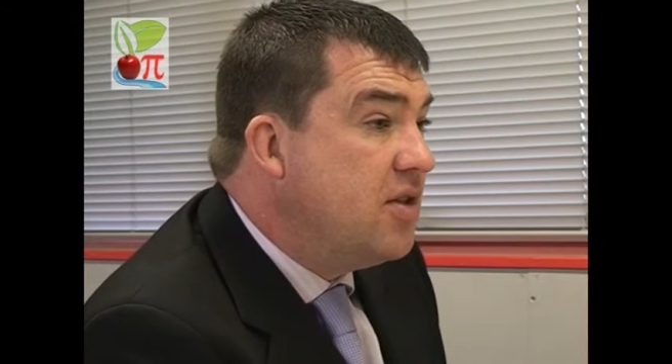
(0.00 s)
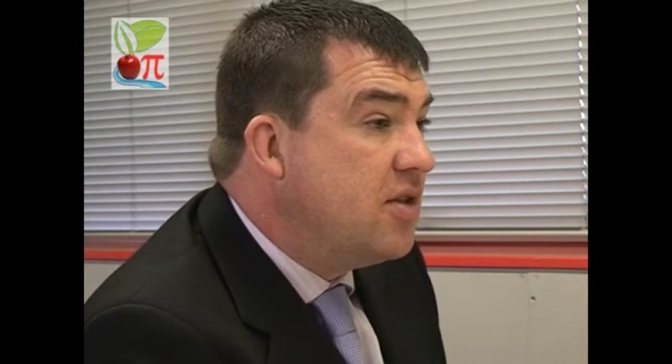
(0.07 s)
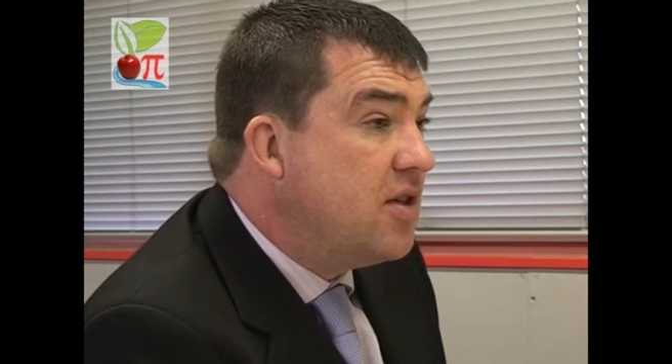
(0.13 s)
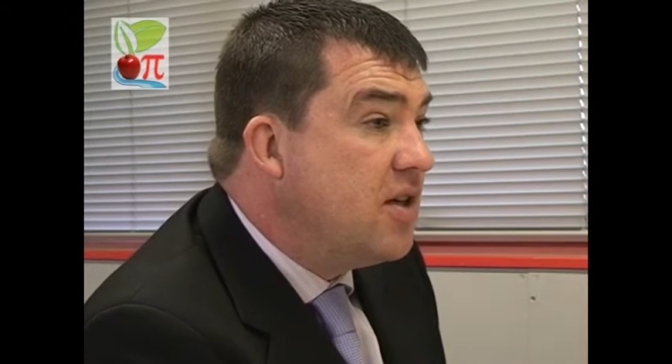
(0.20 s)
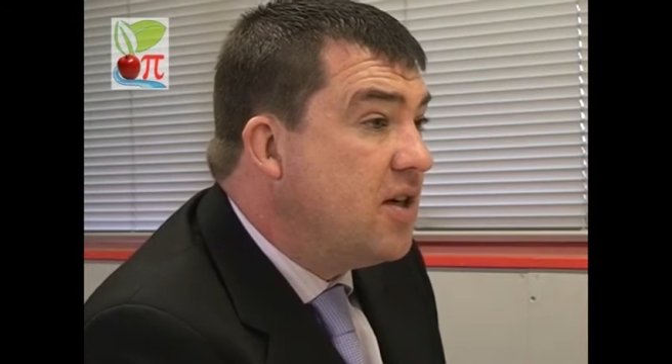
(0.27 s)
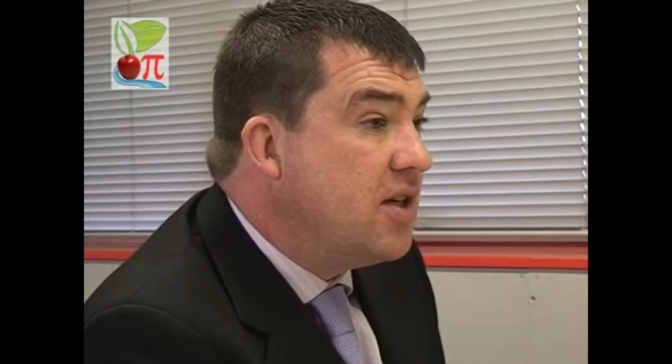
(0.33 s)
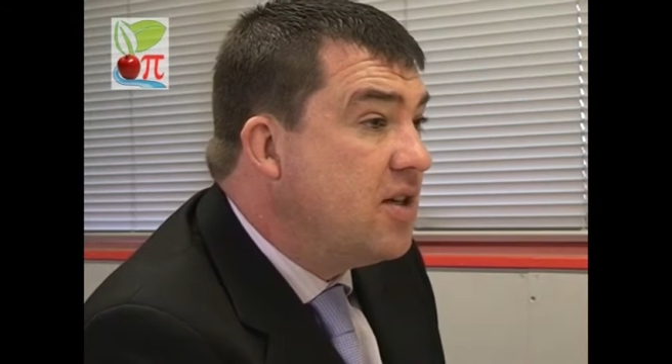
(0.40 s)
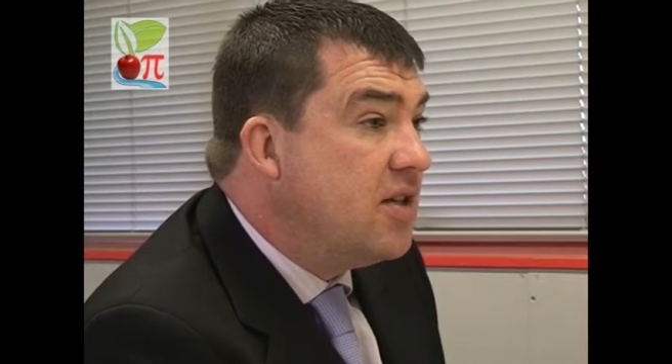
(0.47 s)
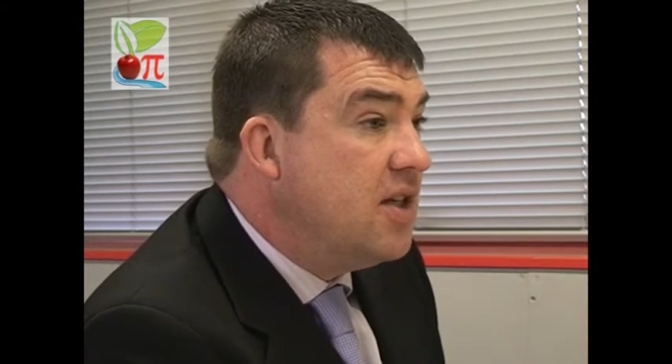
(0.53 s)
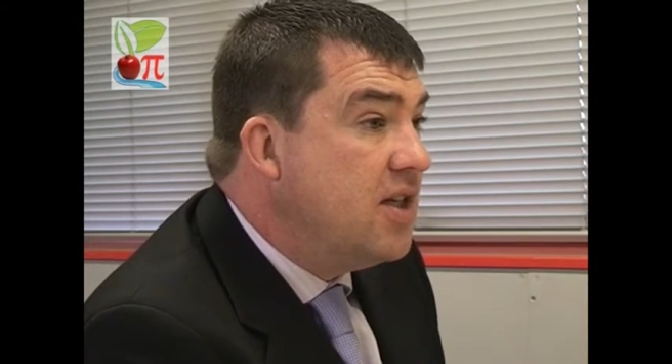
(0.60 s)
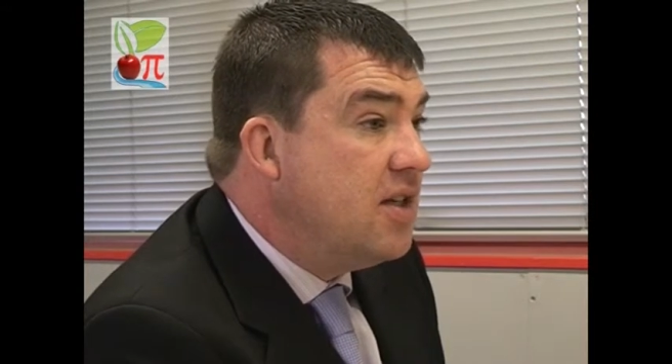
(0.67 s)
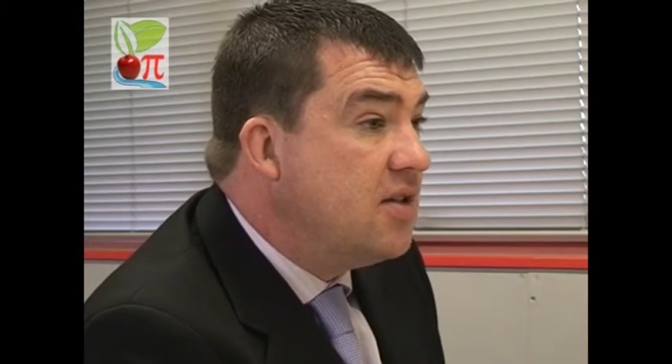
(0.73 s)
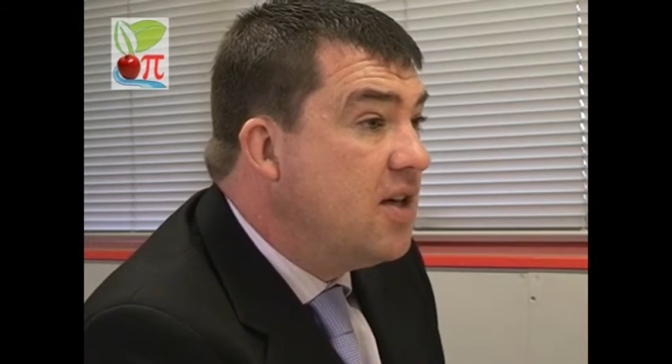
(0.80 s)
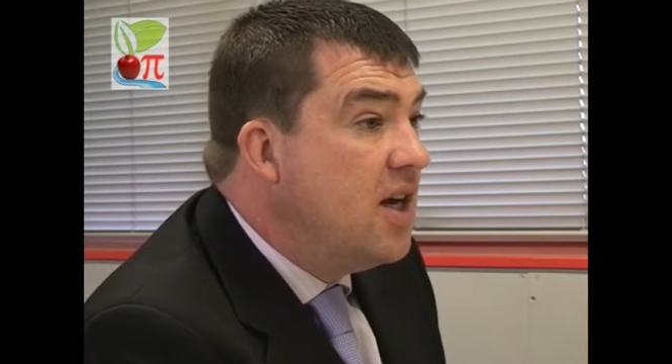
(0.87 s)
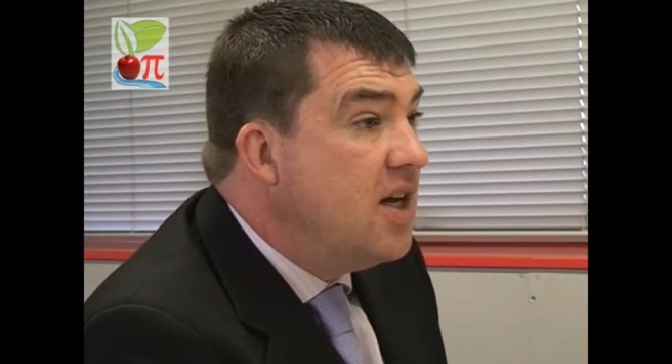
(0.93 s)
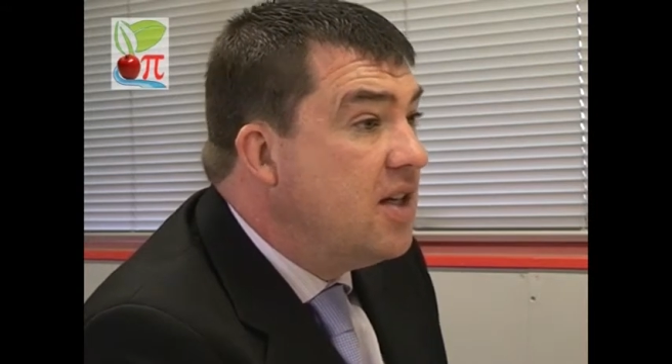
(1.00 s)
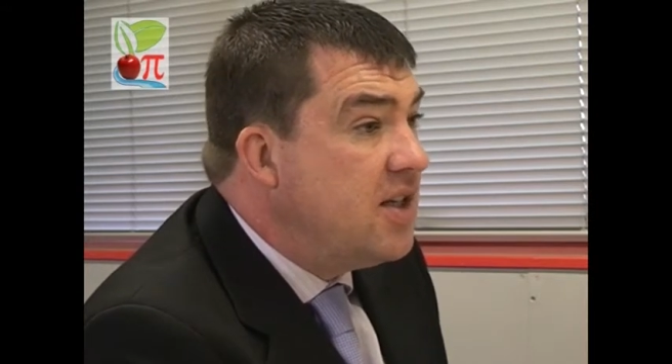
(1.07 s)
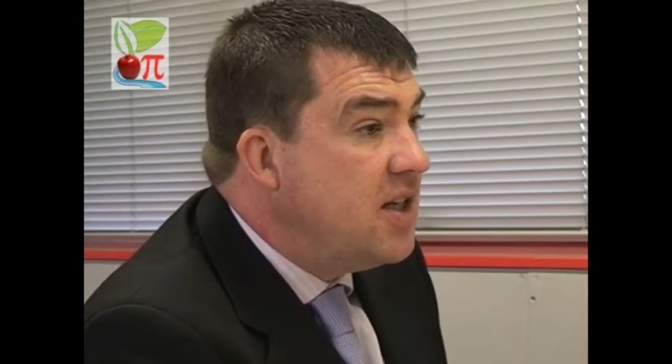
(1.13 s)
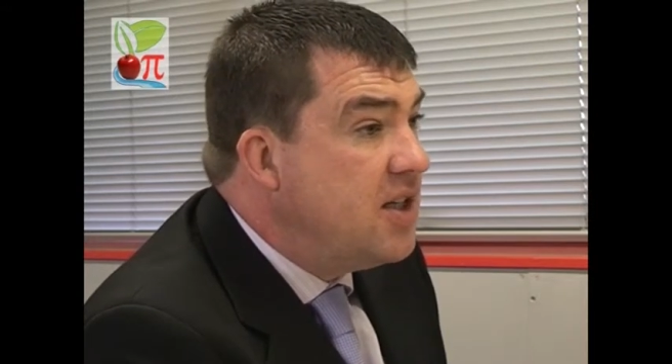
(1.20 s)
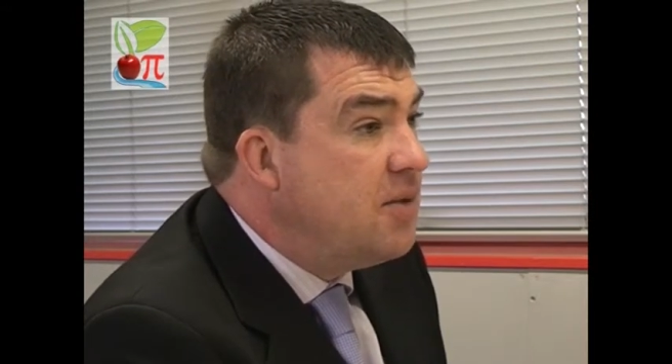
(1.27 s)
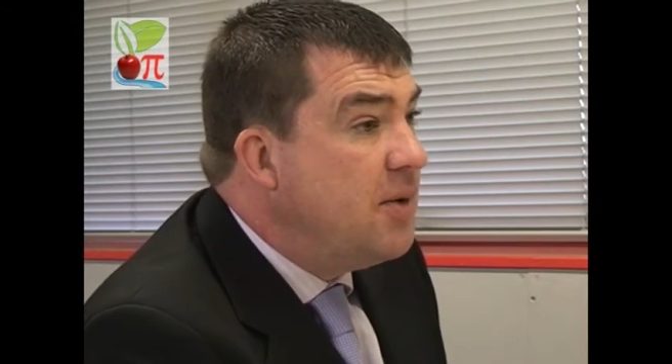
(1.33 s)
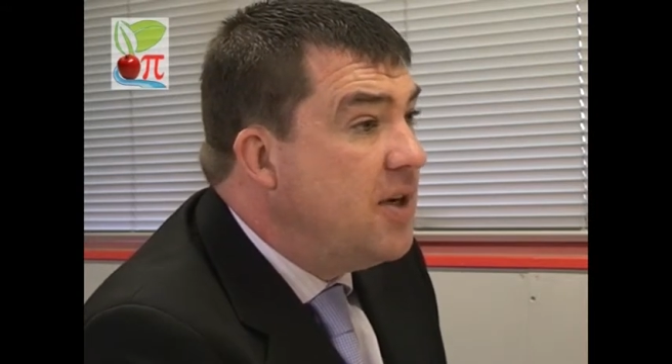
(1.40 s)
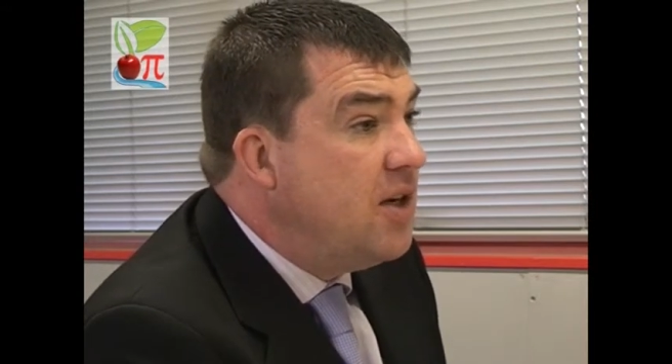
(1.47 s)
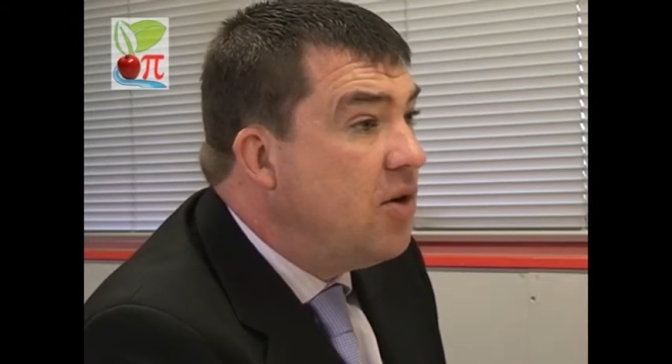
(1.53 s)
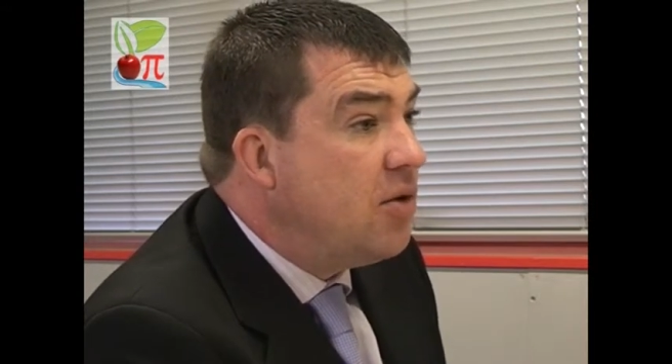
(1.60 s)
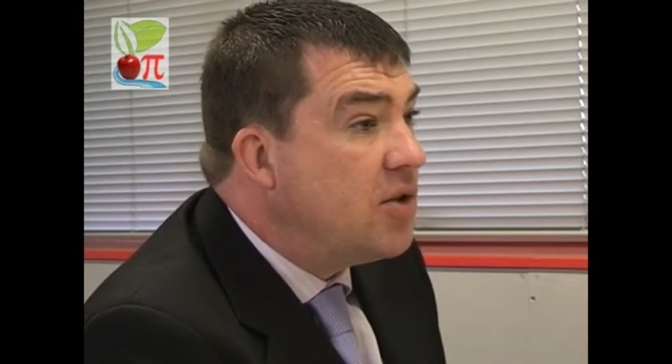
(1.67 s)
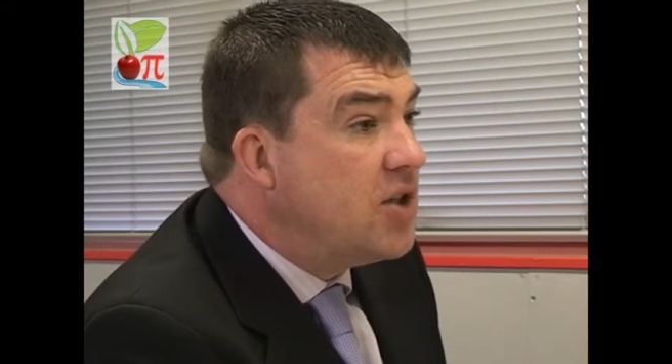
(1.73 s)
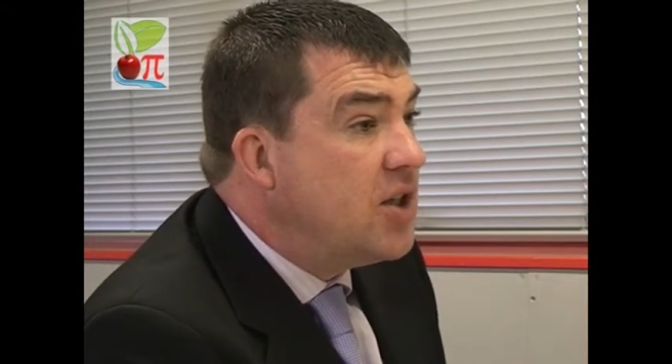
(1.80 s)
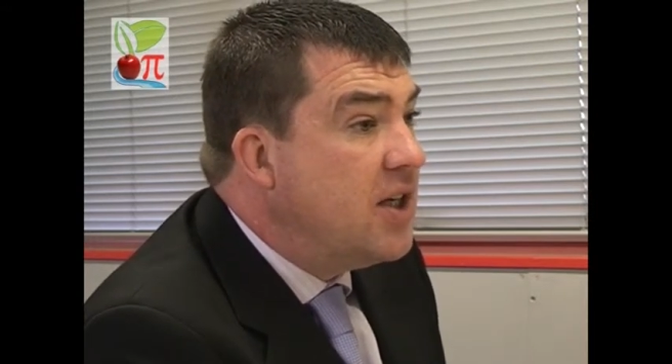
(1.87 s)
societies tend to be a lot